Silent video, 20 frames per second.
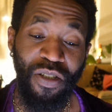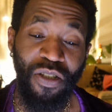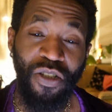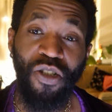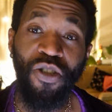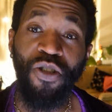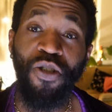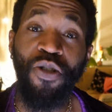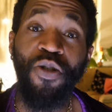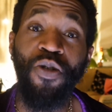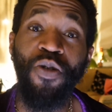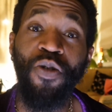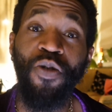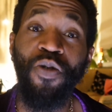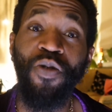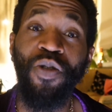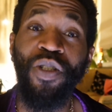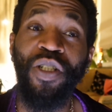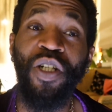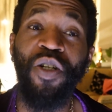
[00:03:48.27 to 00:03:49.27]

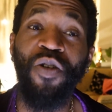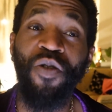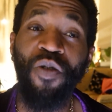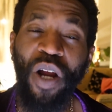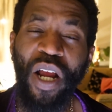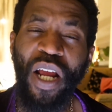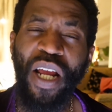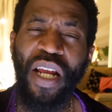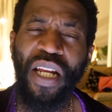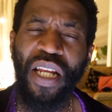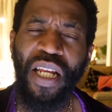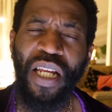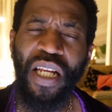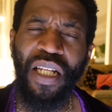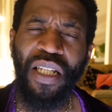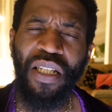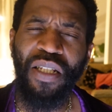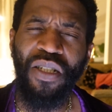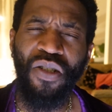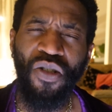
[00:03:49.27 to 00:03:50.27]
true
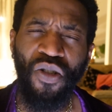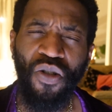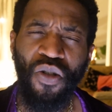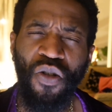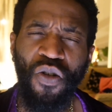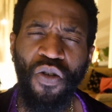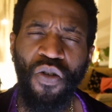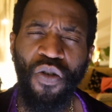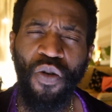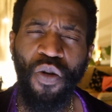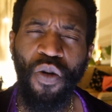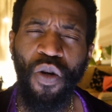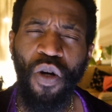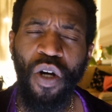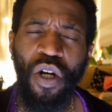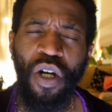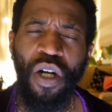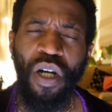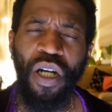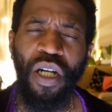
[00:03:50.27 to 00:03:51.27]
degrading, the true,
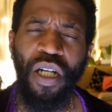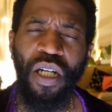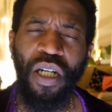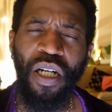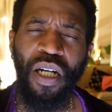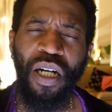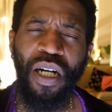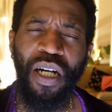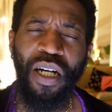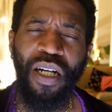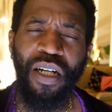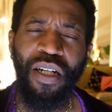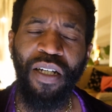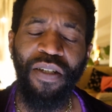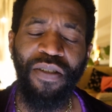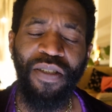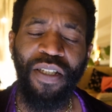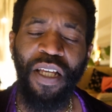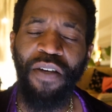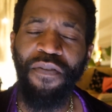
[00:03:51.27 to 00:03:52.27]

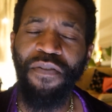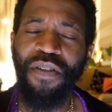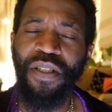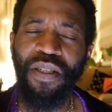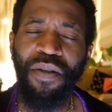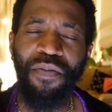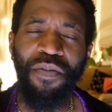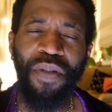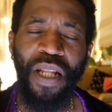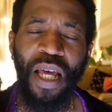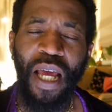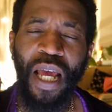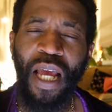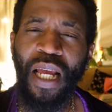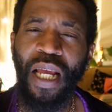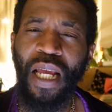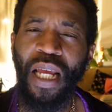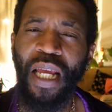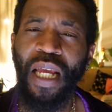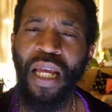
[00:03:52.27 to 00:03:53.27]
say if it's a
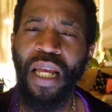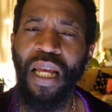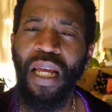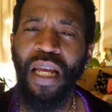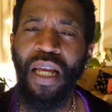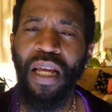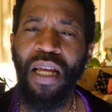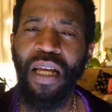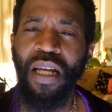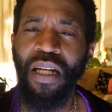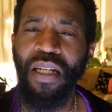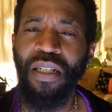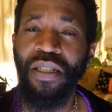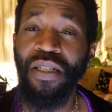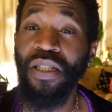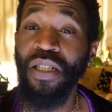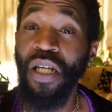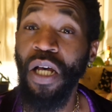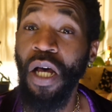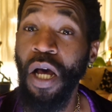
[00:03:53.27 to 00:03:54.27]
black
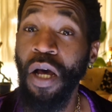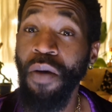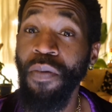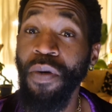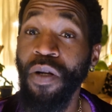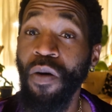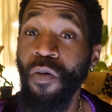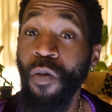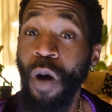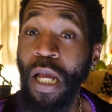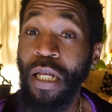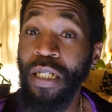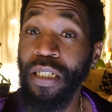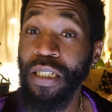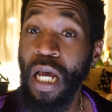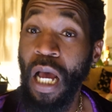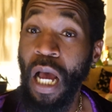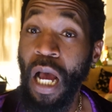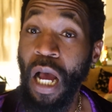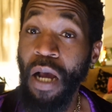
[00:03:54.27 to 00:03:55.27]
sub and a white
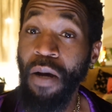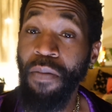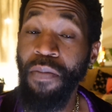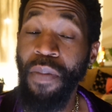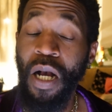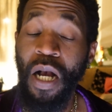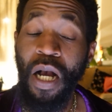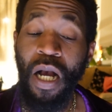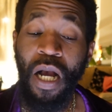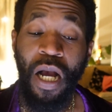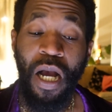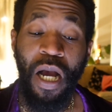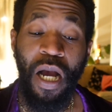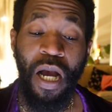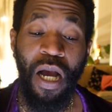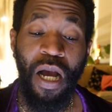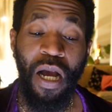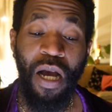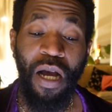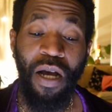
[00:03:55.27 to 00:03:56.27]
dom,
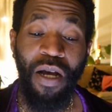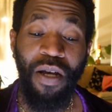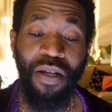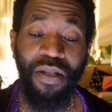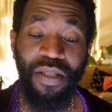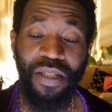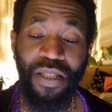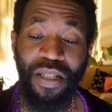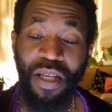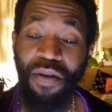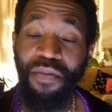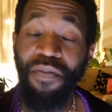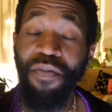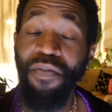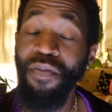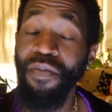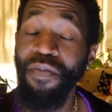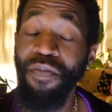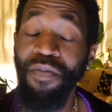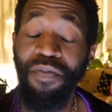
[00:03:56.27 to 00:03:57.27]

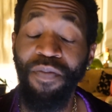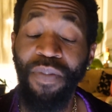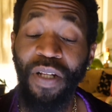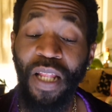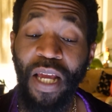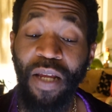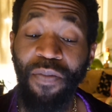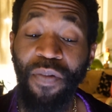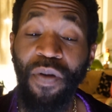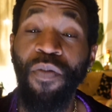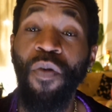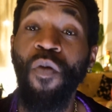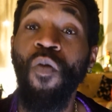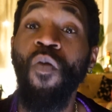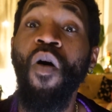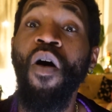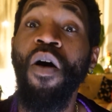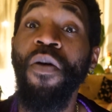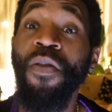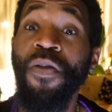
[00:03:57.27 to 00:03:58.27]
some black people
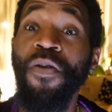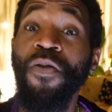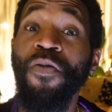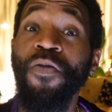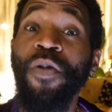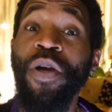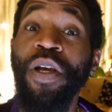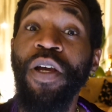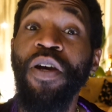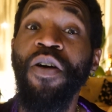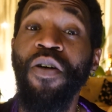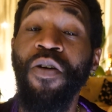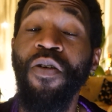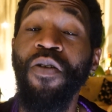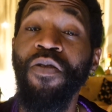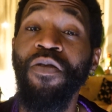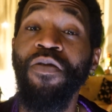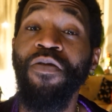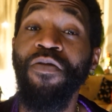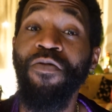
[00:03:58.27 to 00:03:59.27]
want the real
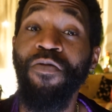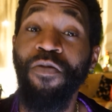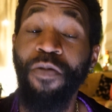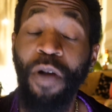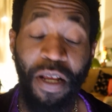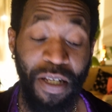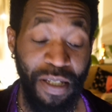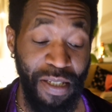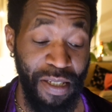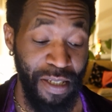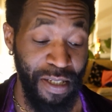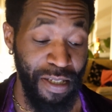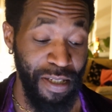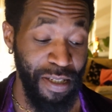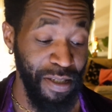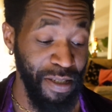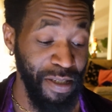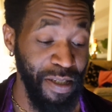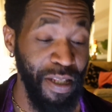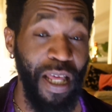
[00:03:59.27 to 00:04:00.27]

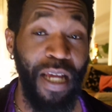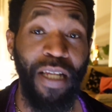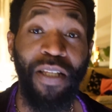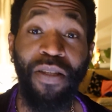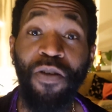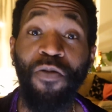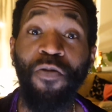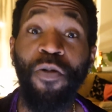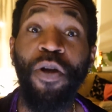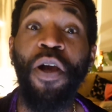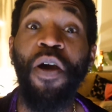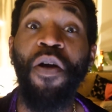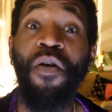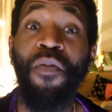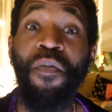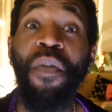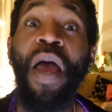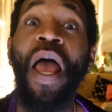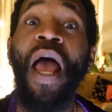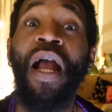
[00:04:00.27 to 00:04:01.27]
races, like the real
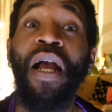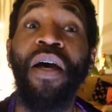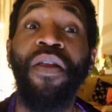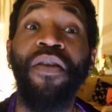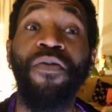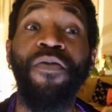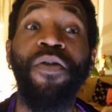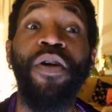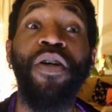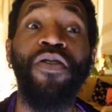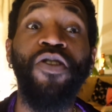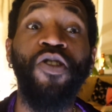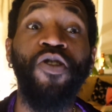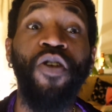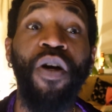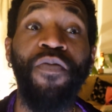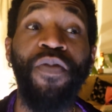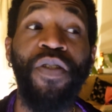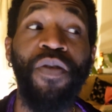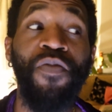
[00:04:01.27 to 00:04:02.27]
MAGA, the real
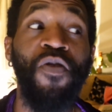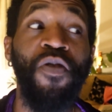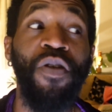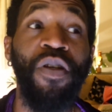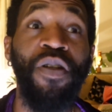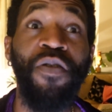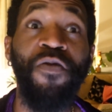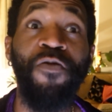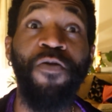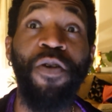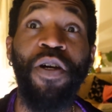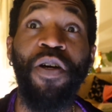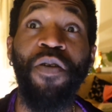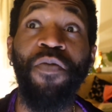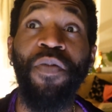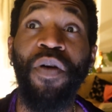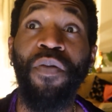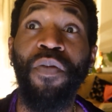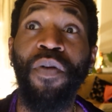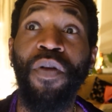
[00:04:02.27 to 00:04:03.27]
Trump supporter, the real
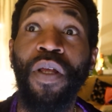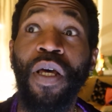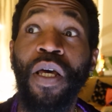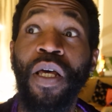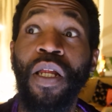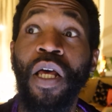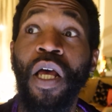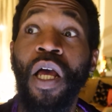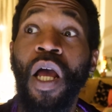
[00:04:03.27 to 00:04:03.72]
people that